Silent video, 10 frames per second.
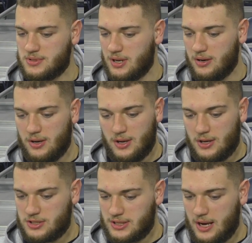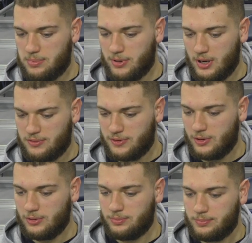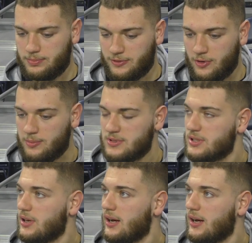so just gotta put a full performance